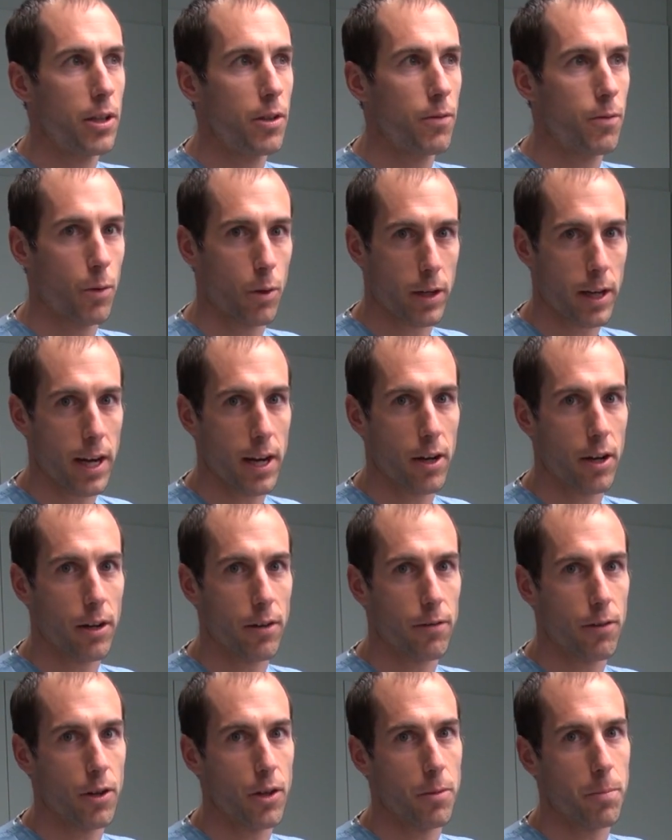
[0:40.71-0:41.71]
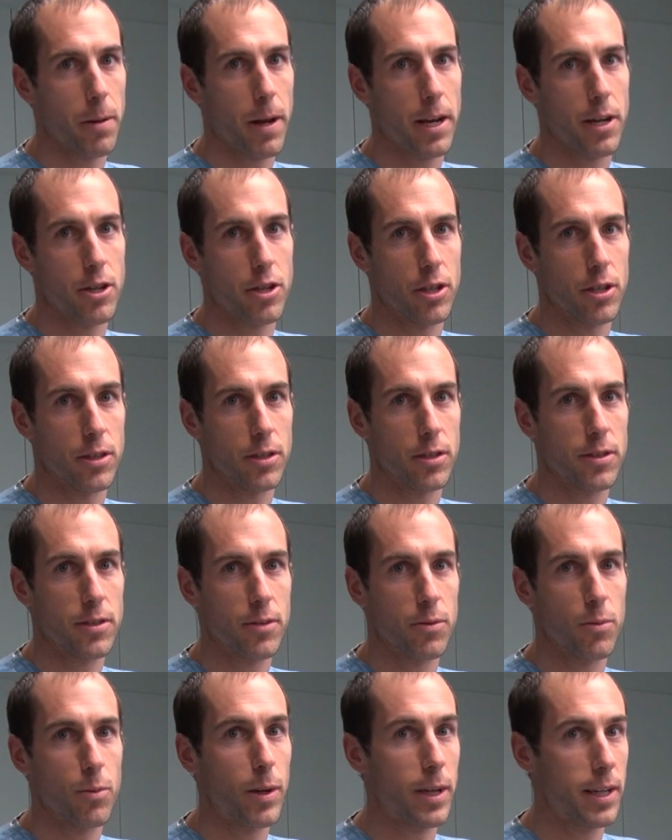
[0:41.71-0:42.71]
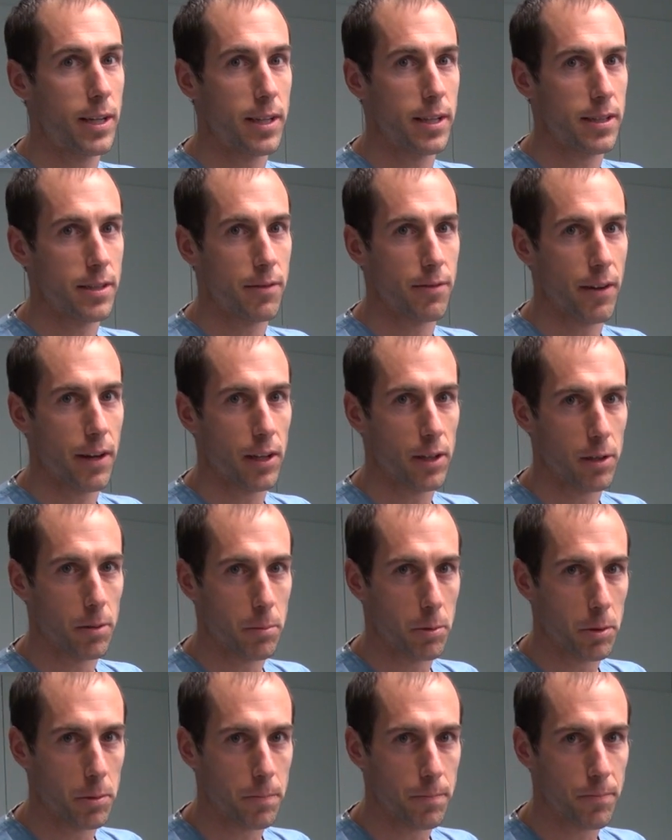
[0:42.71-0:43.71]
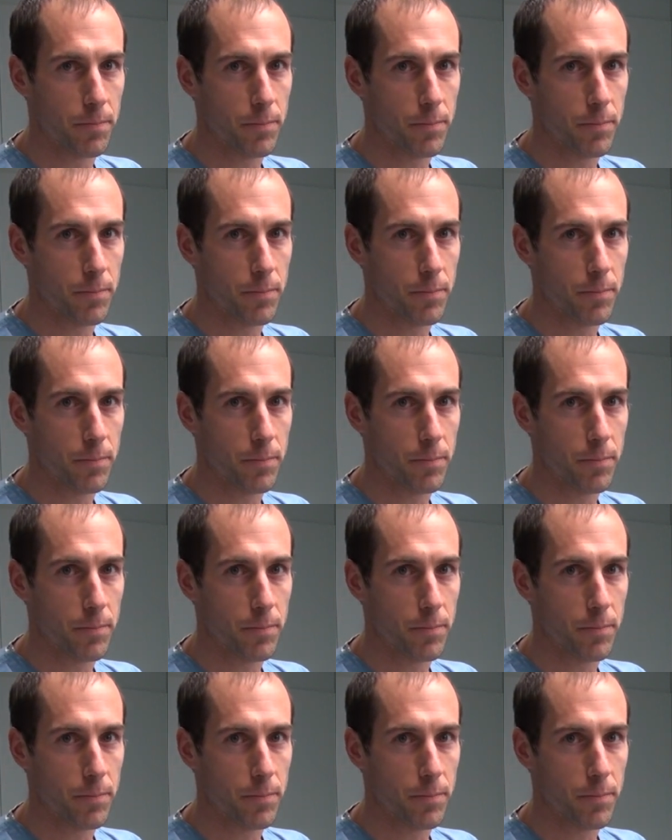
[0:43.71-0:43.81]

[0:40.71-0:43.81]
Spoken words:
for caring for your patients when it is available.